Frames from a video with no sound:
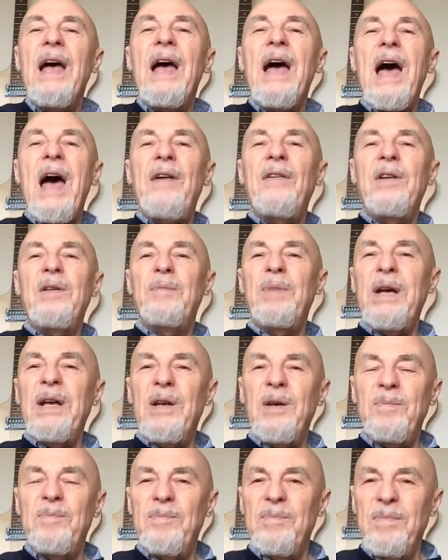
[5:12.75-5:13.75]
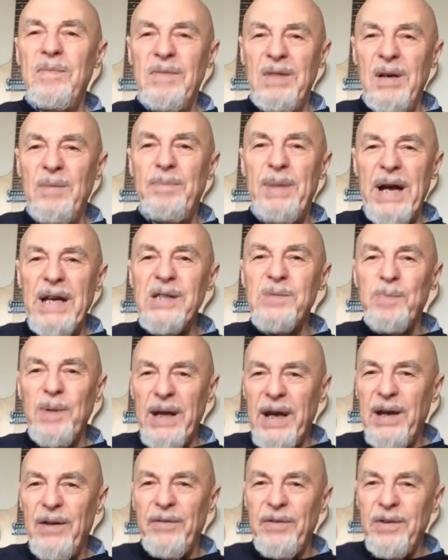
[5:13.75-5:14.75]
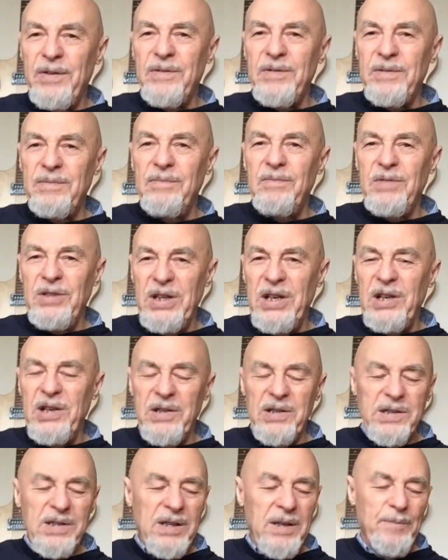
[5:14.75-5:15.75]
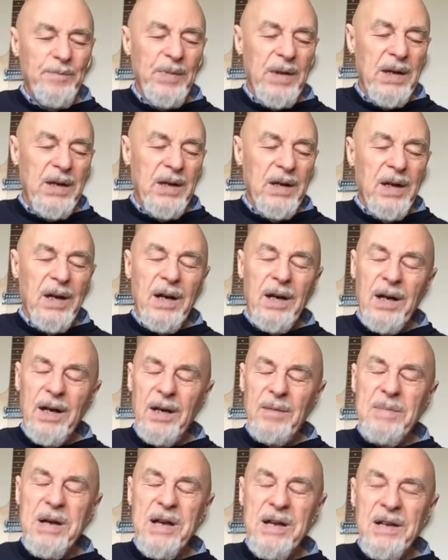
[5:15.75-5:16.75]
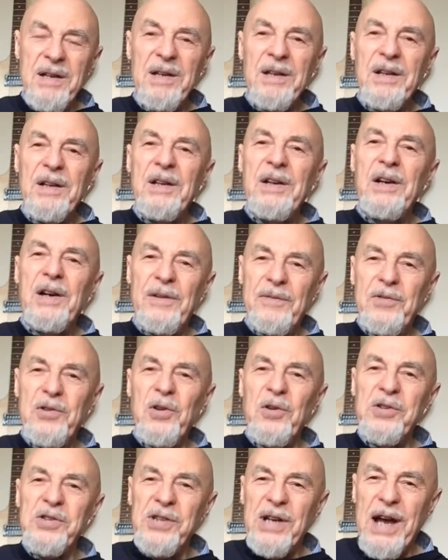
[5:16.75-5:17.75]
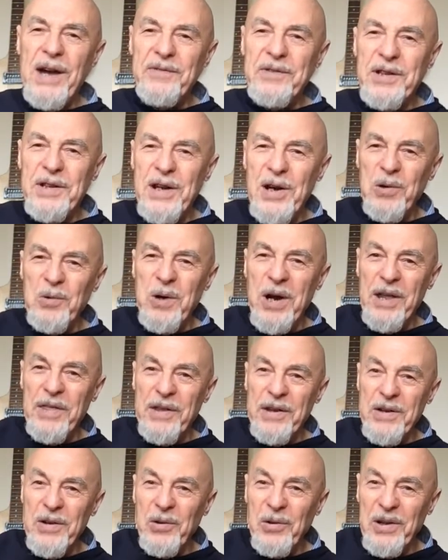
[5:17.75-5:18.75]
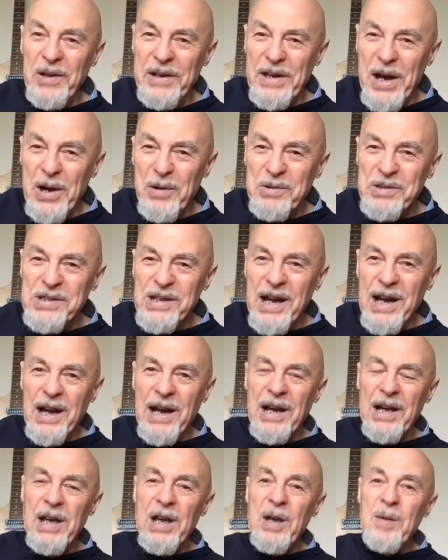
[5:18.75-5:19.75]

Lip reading: Having been a bass player for years, of course you have to know what all the notes are.